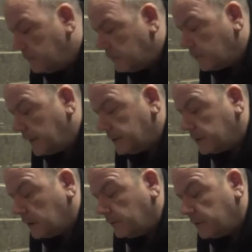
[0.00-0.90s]
Great
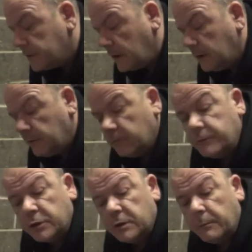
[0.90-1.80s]
stuff. It's got
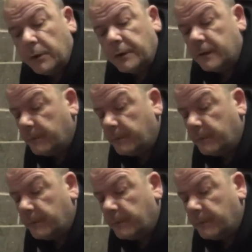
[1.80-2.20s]
just the button on the